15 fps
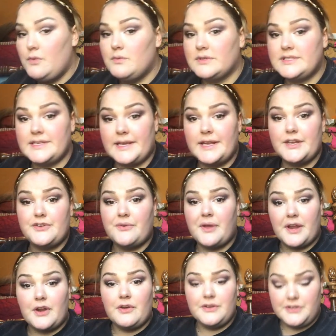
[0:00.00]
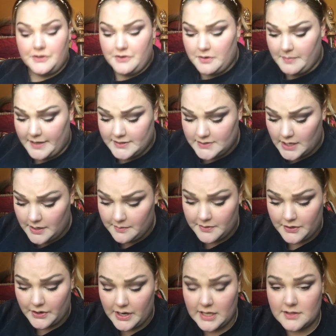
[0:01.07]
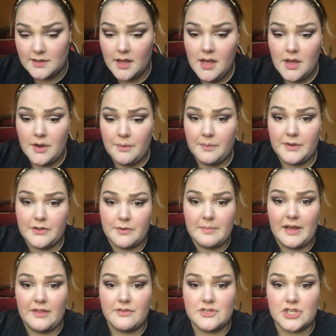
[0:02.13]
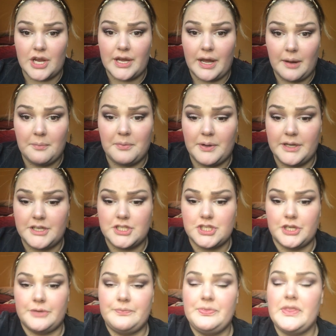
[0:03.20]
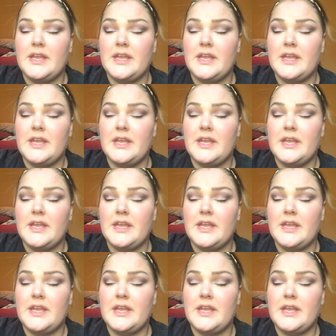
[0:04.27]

Once again, you cannot do your mascara with your mouth shut, I'm pretty sure.